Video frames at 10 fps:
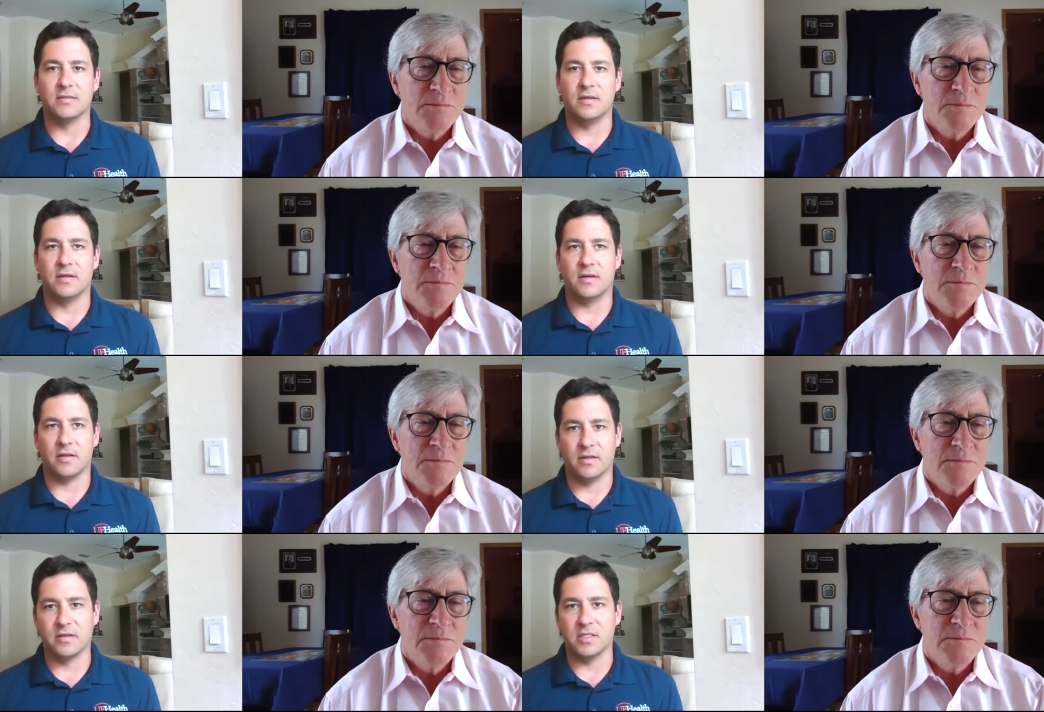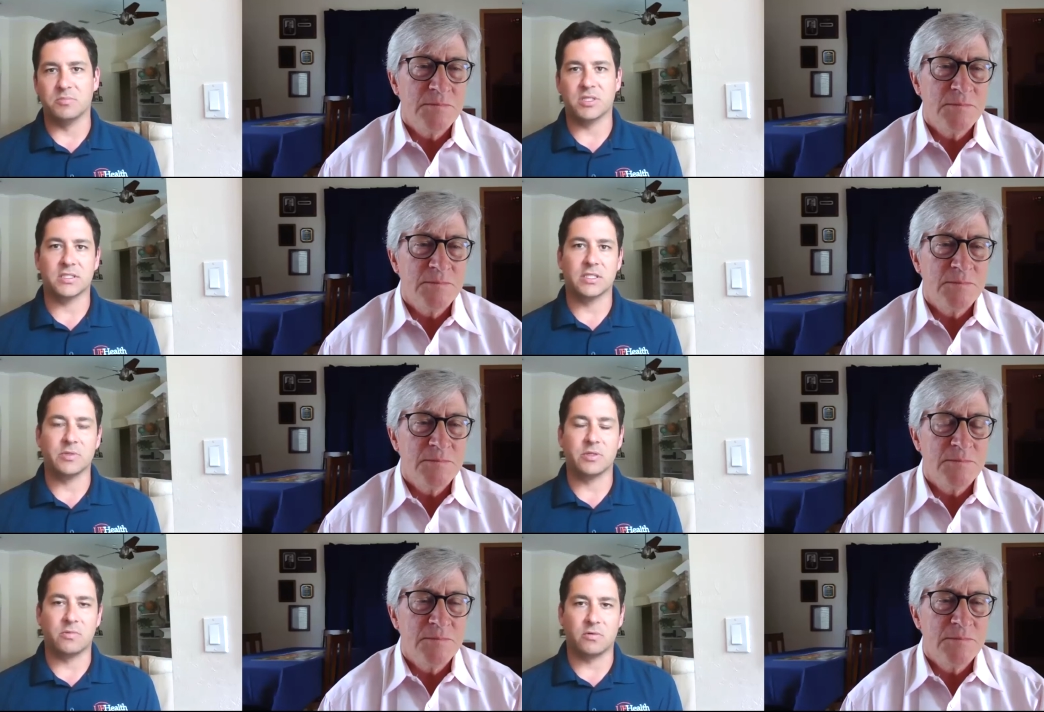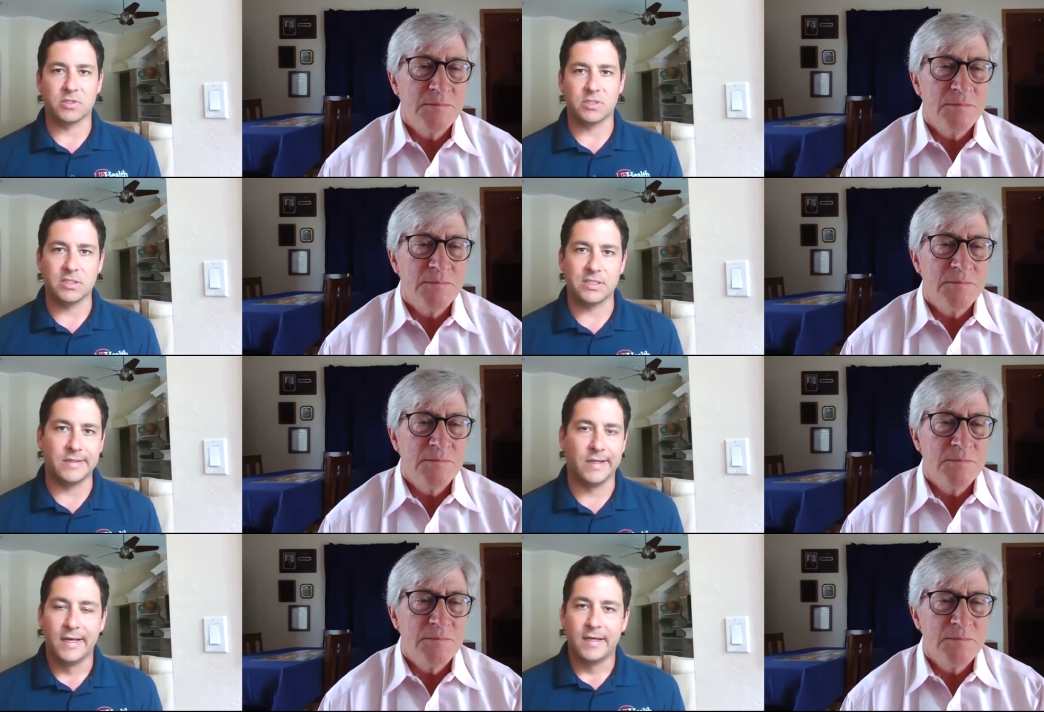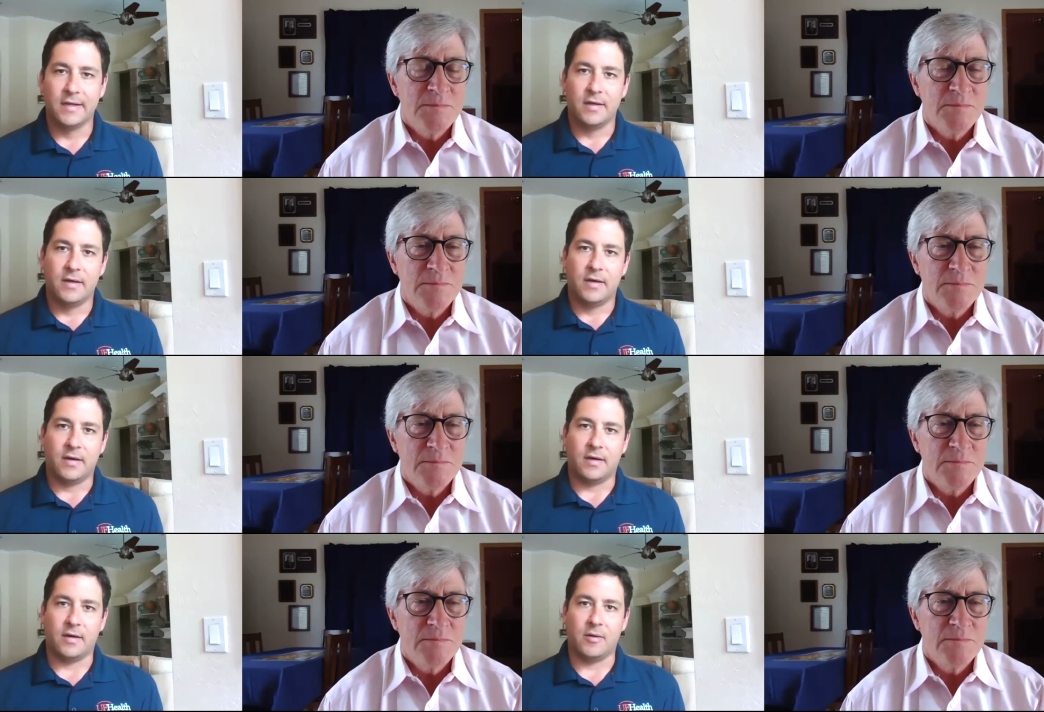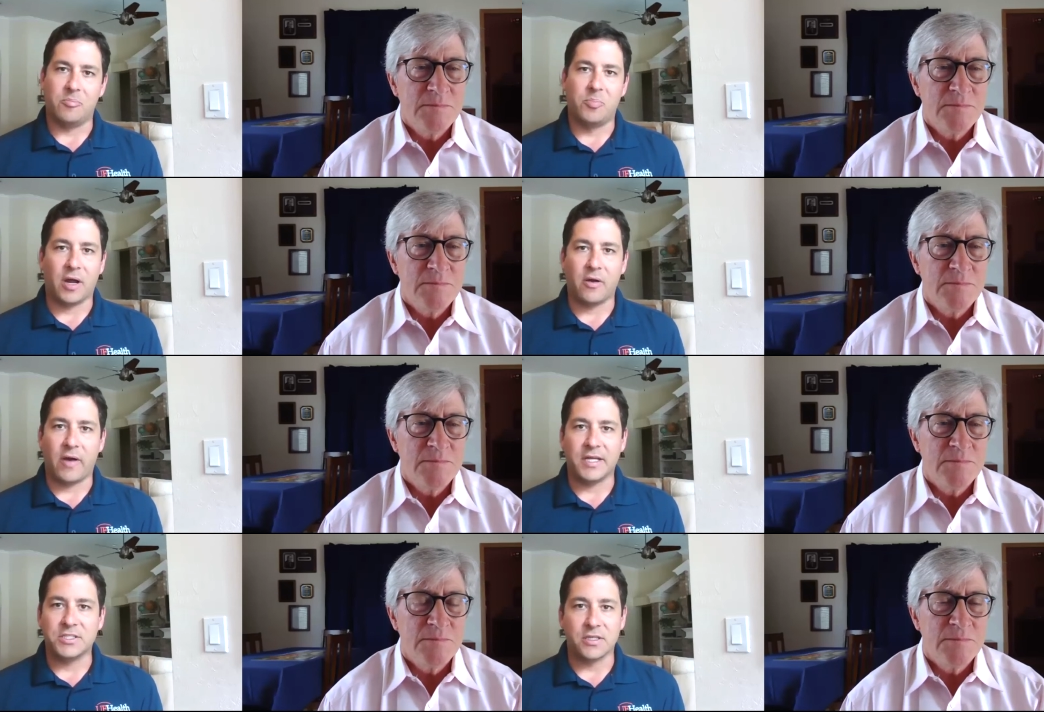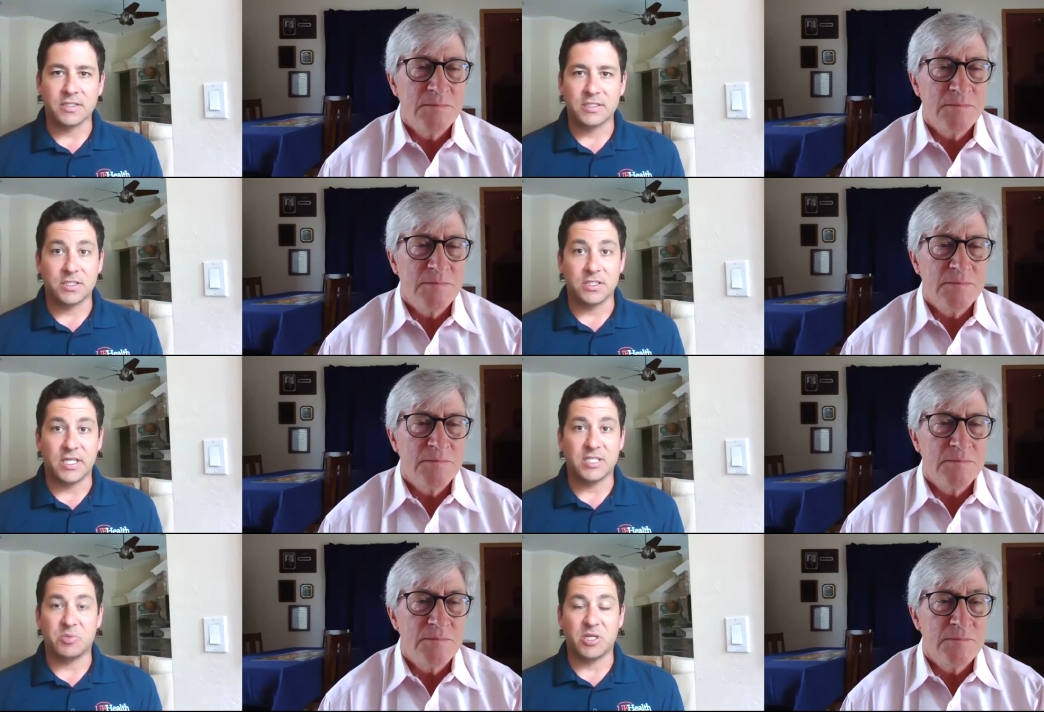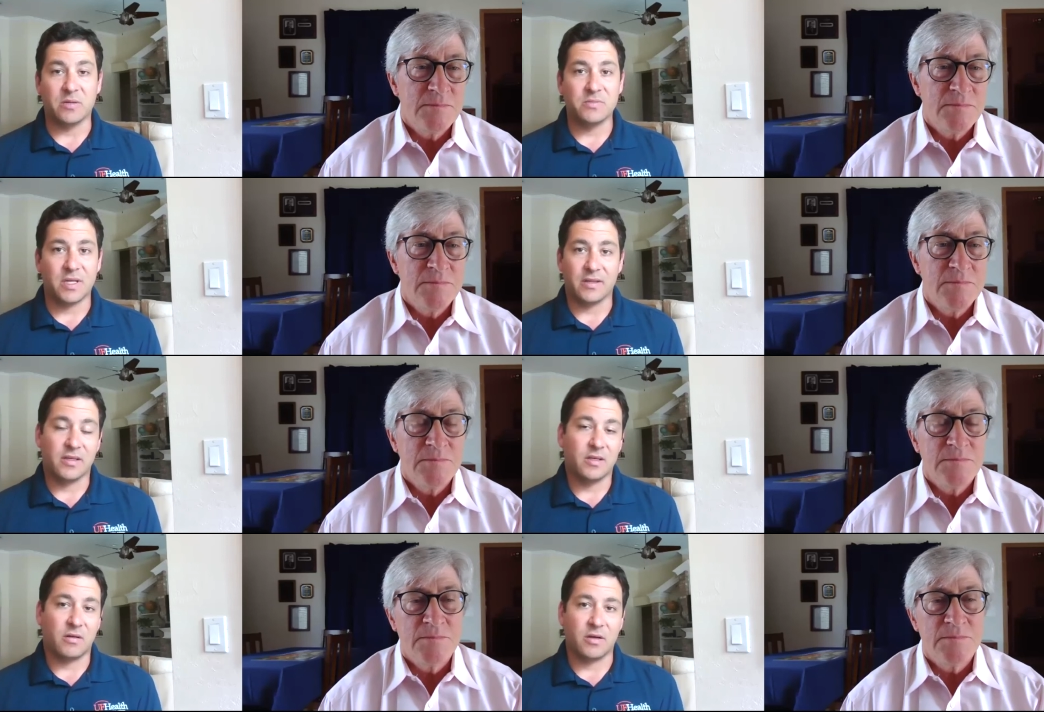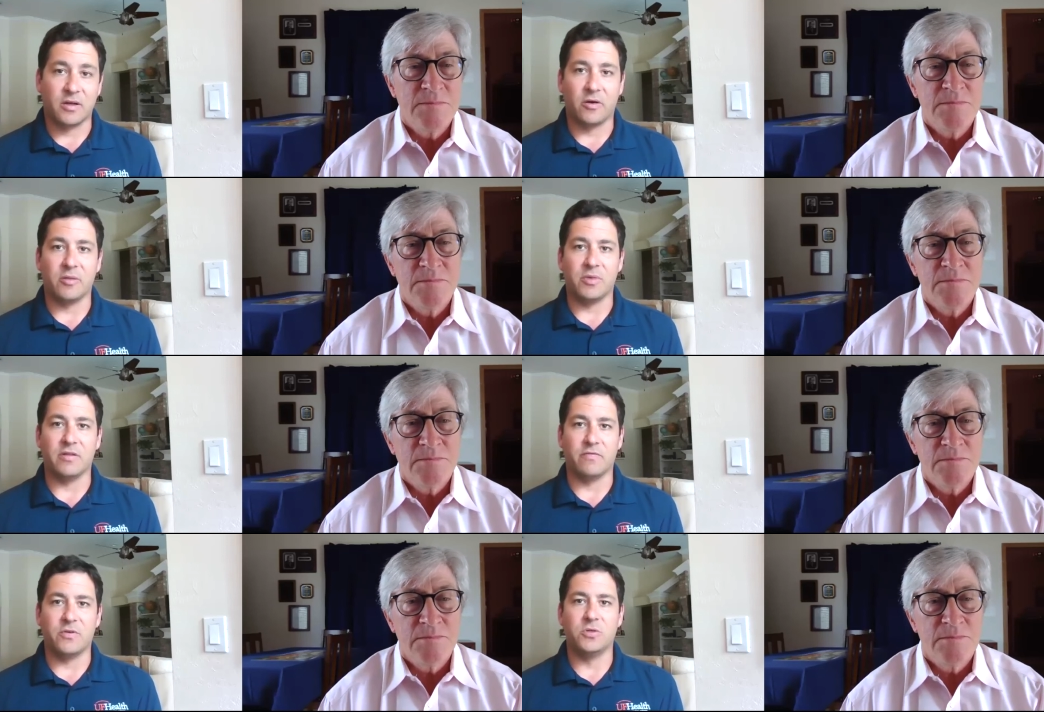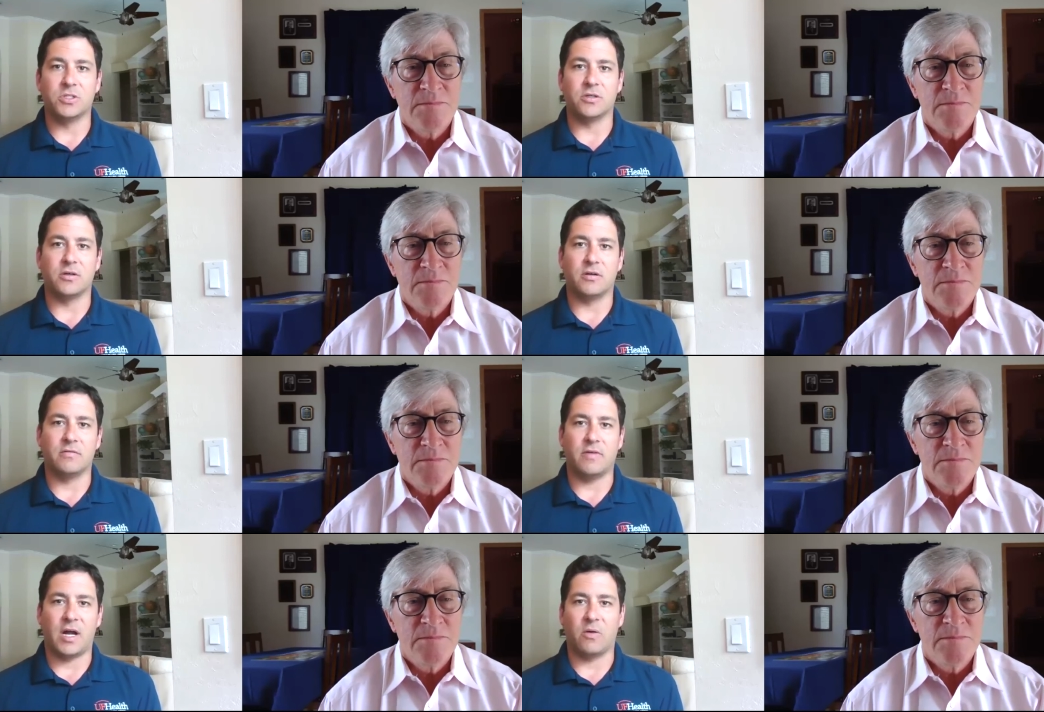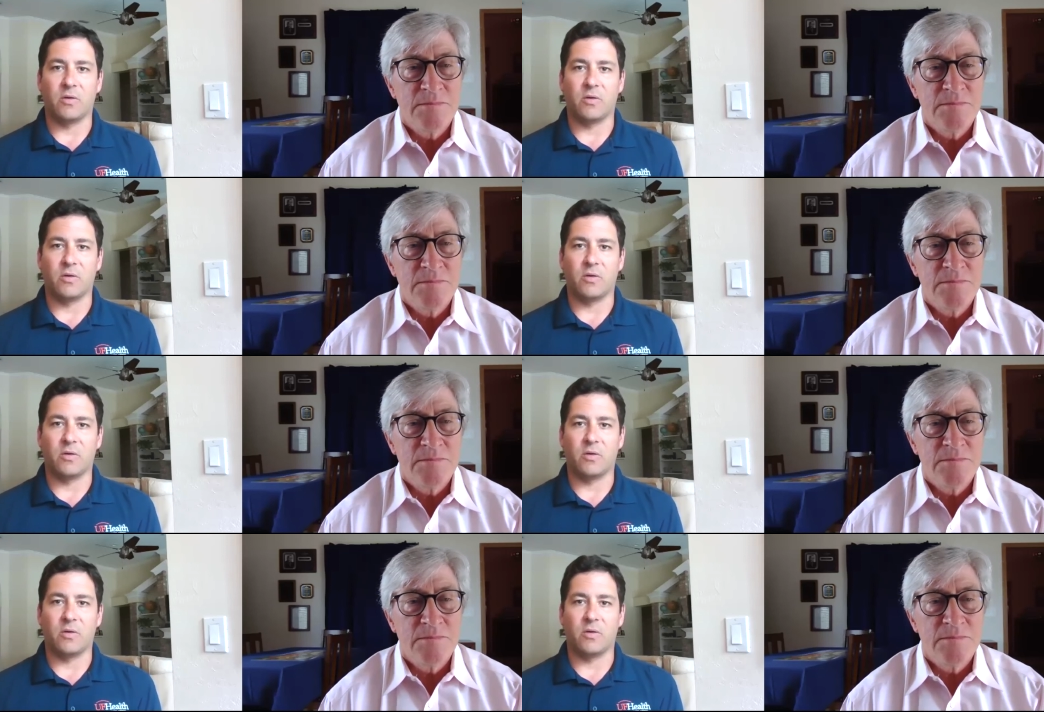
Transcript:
Speaker 1: And I think these mixed lipid emulsions and bioadjuncts such as SPMs, I think, are going to be the future of how we're